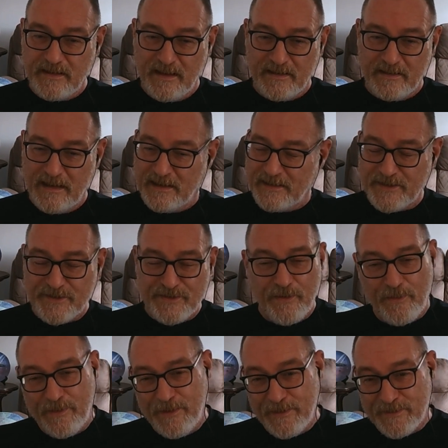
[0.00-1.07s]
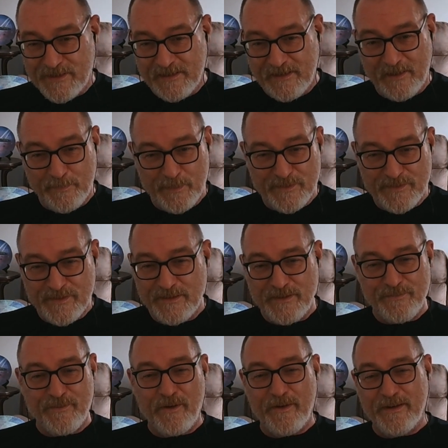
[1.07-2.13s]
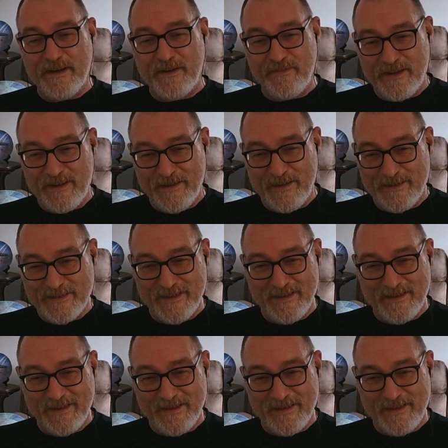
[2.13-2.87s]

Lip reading: And it's not hurting her, but she's frightened of it